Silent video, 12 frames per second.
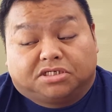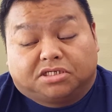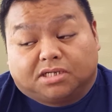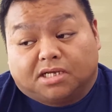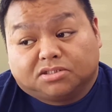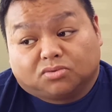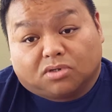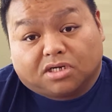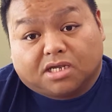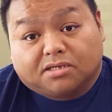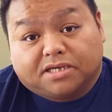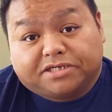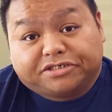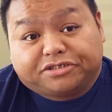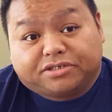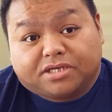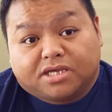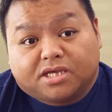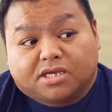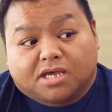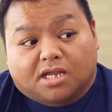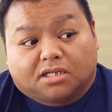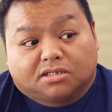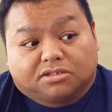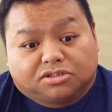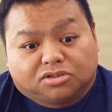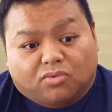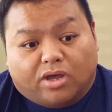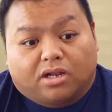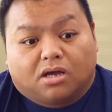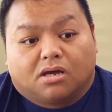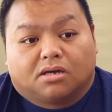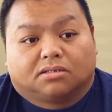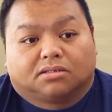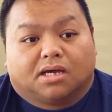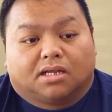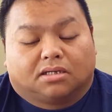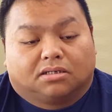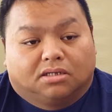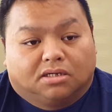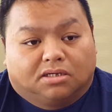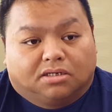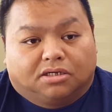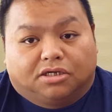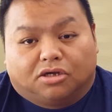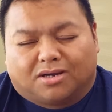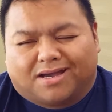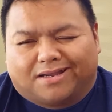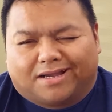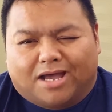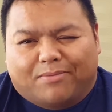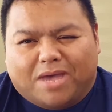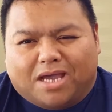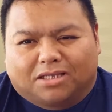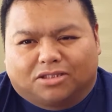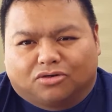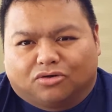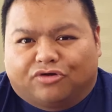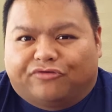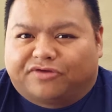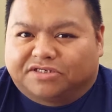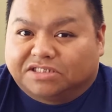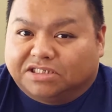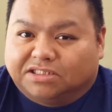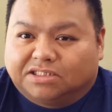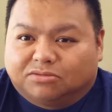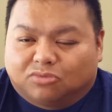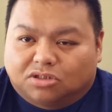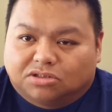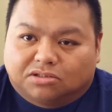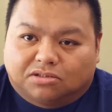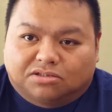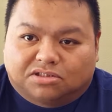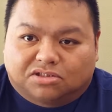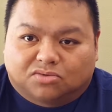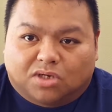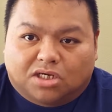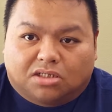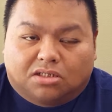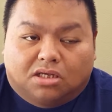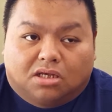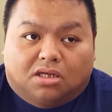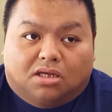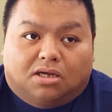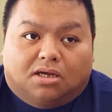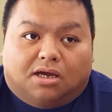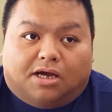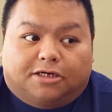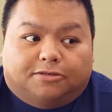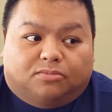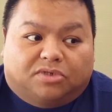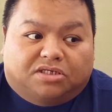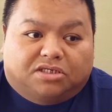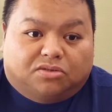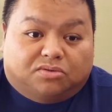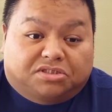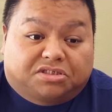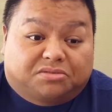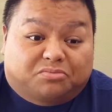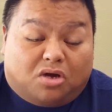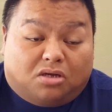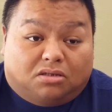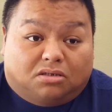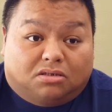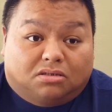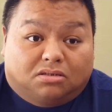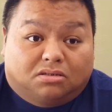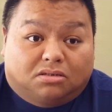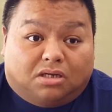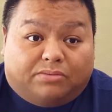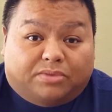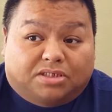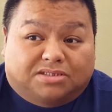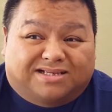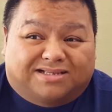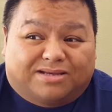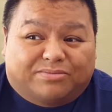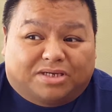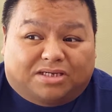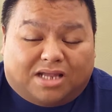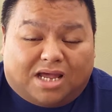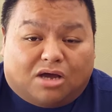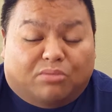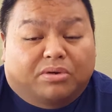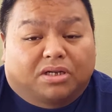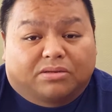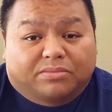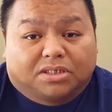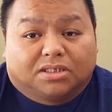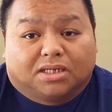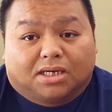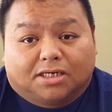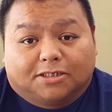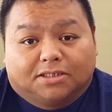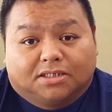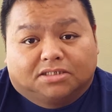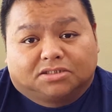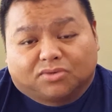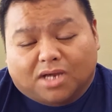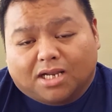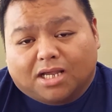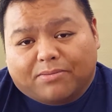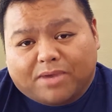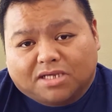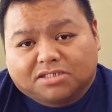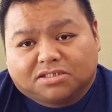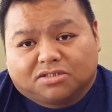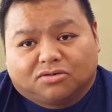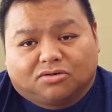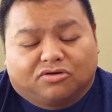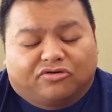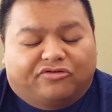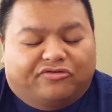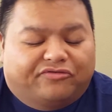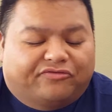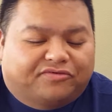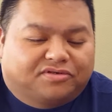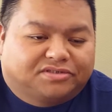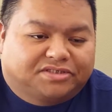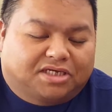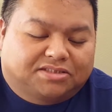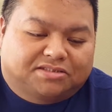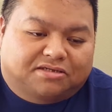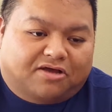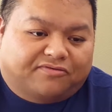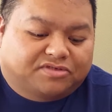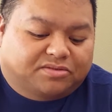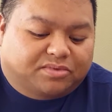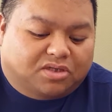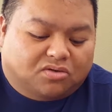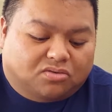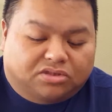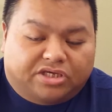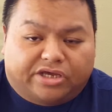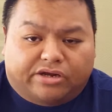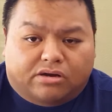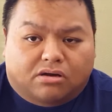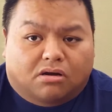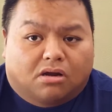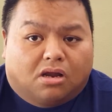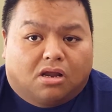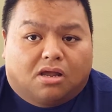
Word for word: did a nice workout yesterday, got a good sweat on, got a, you know, kind of got back in the groove because he did martial arts as well. Um, when he was smaller, I mean, he's not that big now, but I mean, uh, so we kind of got back into the groove, dusted off some of the old gear.